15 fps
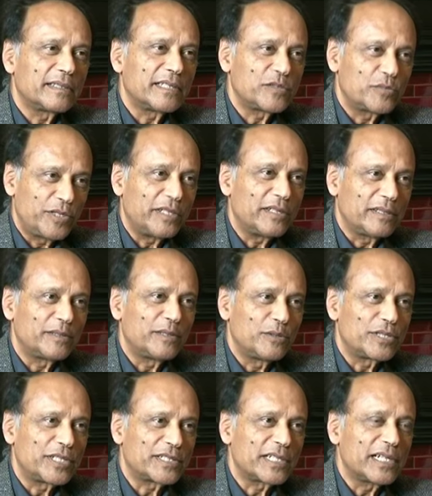as we
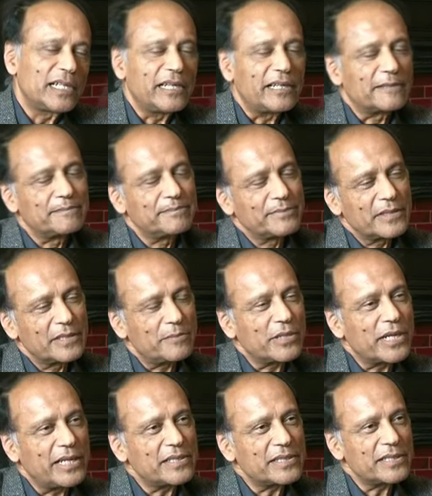noticed earlier, the
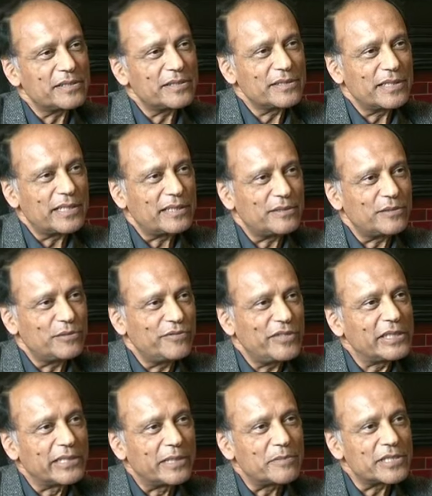prices that
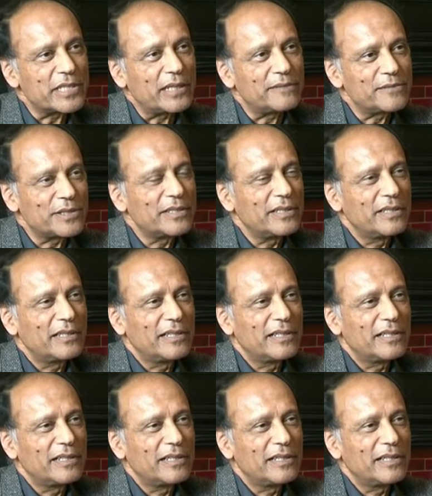reveal themselves